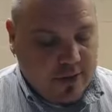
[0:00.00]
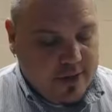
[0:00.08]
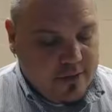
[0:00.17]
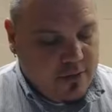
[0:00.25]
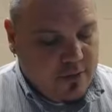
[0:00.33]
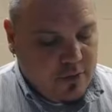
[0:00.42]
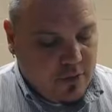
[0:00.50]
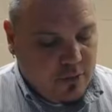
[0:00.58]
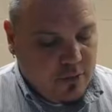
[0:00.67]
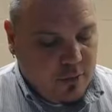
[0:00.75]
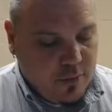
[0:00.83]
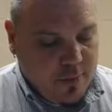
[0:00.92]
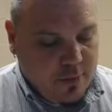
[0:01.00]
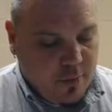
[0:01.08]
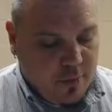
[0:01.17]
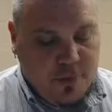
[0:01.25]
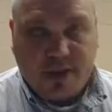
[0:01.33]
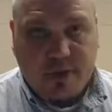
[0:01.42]
that stone will be
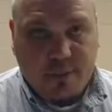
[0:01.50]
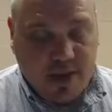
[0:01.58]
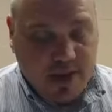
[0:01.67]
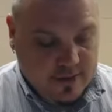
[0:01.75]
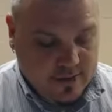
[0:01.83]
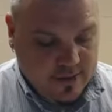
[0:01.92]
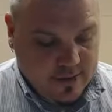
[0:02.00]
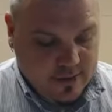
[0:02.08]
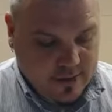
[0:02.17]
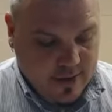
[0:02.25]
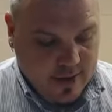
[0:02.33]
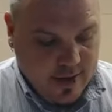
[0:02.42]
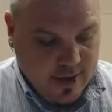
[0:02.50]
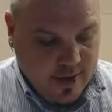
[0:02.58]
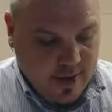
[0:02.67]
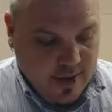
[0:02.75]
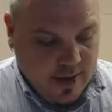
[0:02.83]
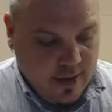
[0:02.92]
broken to pieces,
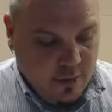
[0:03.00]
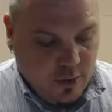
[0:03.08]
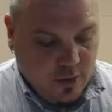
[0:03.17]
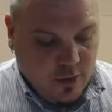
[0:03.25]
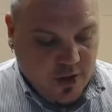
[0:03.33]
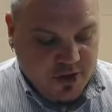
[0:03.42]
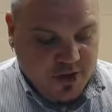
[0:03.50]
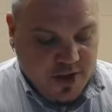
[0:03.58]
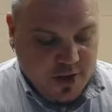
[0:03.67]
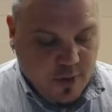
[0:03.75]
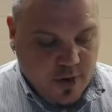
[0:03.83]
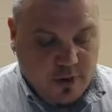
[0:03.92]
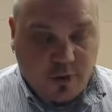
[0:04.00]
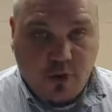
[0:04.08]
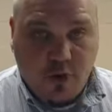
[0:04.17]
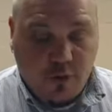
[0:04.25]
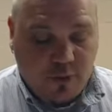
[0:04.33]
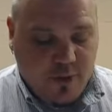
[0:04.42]
and it will crush anyone on
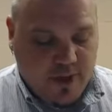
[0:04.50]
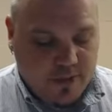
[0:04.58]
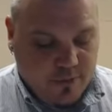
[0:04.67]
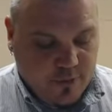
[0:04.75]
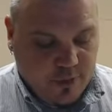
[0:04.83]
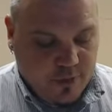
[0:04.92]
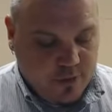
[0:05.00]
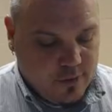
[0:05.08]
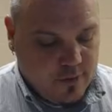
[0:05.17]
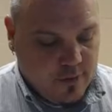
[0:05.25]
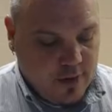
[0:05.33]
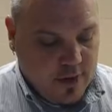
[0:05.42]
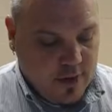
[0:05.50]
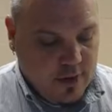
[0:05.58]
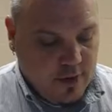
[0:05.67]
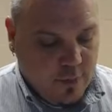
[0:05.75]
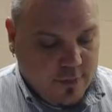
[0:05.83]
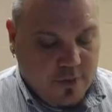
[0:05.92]
whom it falls."
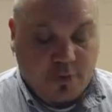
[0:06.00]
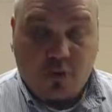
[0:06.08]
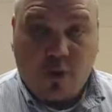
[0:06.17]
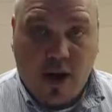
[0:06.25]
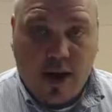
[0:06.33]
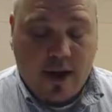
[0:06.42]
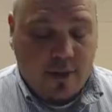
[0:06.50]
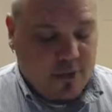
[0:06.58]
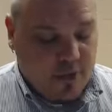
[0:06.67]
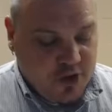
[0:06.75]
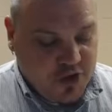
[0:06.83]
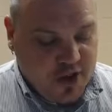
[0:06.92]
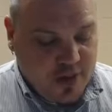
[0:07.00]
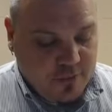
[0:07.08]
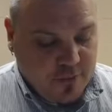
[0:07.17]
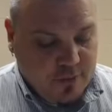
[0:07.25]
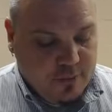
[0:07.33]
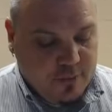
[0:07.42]
When the scribes and
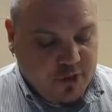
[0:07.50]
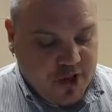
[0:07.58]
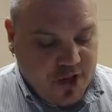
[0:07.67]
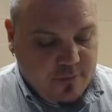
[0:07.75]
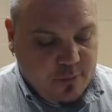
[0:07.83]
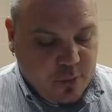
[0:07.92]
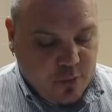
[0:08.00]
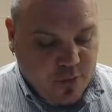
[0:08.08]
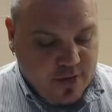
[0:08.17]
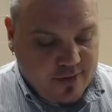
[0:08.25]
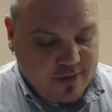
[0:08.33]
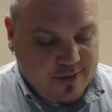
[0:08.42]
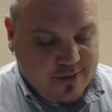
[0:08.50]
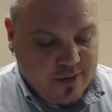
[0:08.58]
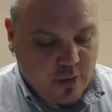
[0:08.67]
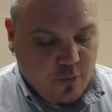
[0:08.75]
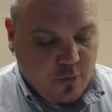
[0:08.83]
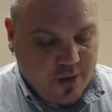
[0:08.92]
chief priests
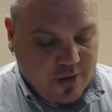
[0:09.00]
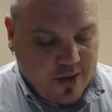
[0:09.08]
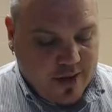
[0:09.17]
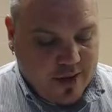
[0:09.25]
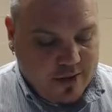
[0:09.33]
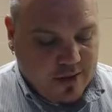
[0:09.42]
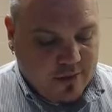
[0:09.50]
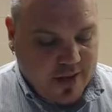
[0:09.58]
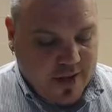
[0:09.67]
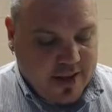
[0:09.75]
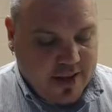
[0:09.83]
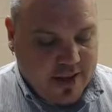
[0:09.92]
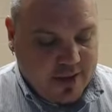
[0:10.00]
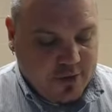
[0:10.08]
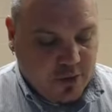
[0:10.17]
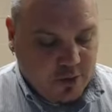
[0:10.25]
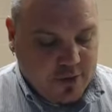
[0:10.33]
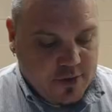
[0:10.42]
realized that he had
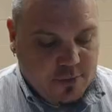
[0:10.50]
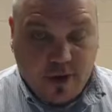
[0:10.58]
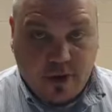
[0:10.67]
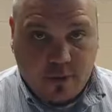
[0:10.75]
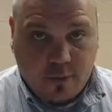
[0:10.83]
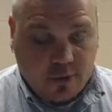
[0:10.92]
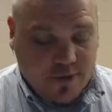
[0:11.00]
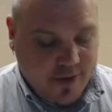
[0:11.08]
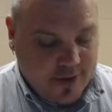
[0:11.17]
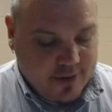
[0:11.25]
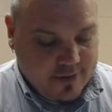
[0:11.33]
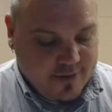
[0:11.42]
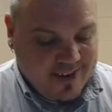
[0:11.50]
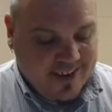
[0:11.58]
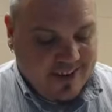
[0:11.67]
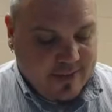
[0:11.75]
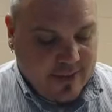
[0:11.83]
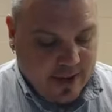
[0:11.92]
told this parable against
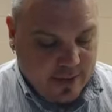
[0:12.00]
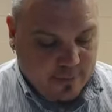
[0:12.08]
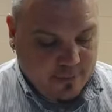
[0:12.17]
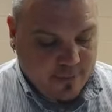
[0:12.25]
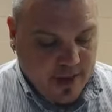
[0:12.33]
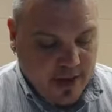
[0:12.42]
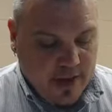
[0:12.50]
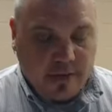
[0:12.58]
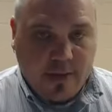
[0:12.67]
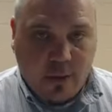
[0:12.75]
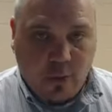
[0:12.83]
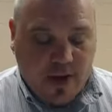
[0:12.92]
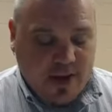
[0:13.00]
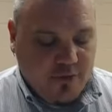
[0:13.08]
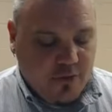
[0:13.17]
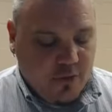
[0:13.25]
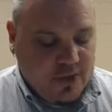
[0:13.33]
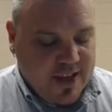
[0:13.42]
them, they wanted
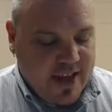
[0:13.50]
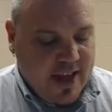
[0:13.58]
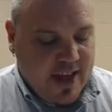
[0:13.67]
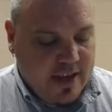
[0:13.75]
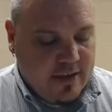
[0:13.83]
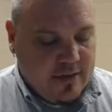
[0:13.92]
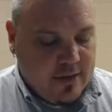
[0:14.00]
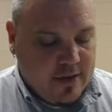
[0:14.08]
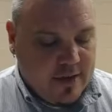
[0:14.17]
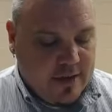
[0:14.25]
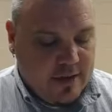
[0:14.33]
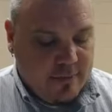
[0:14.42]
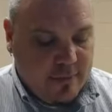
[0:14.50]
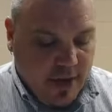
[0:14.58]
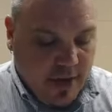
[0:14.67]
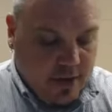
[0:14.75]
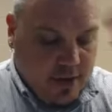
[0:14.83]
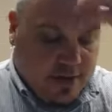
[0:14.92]
to lay hands on him
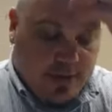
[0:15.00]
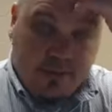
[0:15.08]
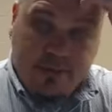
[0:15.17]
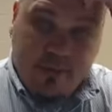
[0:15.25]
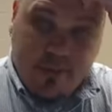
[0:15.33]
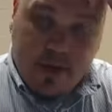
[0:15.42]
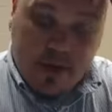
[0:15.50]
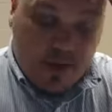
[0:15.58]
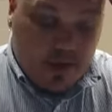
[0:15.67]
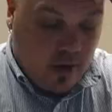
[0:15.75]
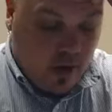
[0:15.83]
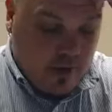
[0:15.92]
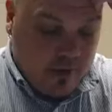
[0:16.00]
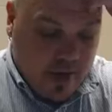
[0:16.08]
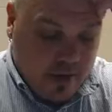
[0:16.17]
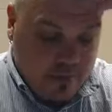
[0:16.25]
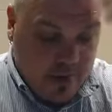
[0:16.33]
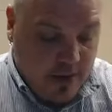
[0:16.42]
at the on
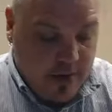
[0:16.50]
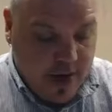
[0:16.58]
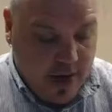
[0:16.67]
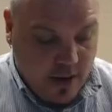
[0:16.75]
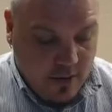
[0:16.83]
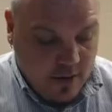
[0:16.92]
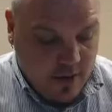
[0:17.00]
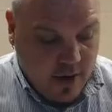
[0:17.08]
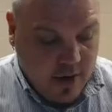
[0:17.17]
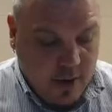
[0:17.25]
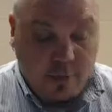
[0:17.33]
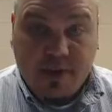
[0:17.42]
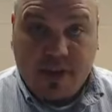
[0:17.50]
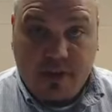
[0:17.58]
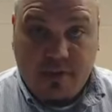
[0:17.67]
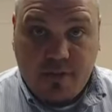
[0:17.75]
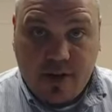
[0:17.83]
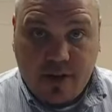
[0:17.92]
that very hour, but they
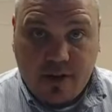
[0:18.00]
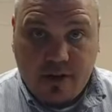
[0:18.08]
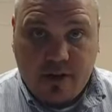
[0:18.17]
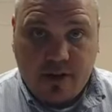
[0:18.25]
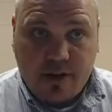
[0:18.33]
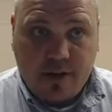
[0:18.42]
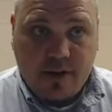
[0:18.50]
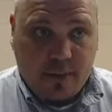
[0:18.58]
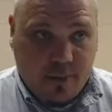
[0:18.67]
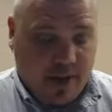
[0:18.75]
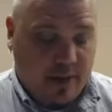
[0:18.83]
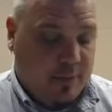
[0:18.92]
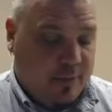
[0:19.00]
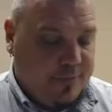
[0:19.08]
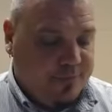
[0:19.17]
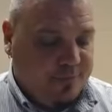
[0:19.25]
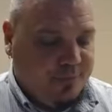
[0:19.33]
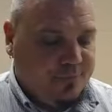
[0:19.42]
feared the people.
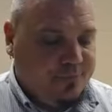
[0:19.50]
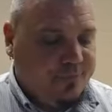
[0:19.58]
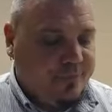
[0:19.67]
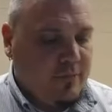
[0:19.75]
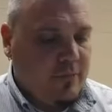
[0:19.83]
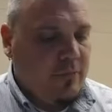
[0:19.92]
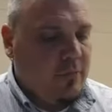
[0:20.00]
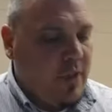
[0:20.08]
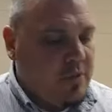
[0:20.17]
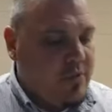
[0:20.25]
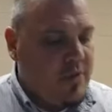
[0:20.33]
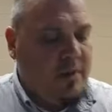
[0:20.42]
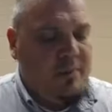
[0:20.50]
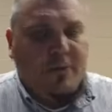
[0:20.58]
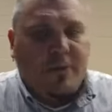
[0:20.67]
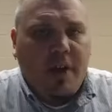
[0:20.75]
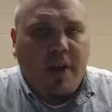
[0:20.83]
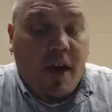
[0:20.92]
So
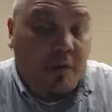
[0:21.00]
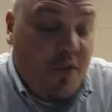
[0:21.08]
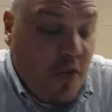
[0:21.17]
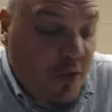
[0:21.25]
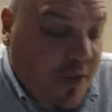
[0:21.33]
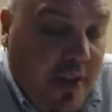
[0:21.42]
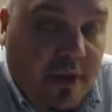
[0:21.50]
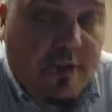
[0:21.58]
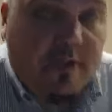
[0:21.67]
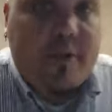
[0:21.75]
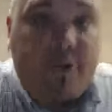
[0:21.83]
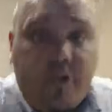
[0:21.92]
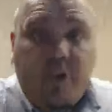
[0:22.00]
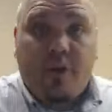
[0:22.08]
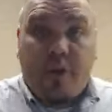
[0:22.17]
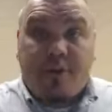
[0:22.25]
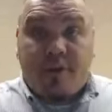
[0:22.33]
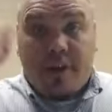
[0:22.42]
a few things to
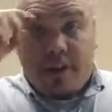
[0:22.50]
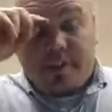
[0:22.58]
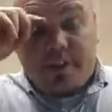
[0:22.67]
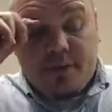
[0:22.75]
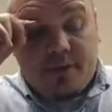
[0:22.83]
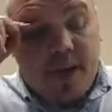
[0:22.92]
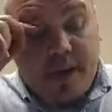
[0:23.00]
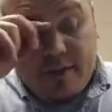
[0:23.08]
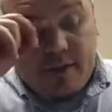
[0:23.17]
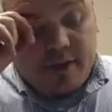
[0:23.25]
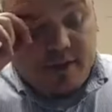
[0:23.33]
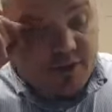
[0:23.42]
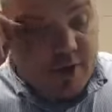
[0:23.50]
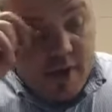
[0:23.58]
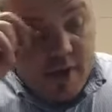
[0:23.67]
notice in this passage.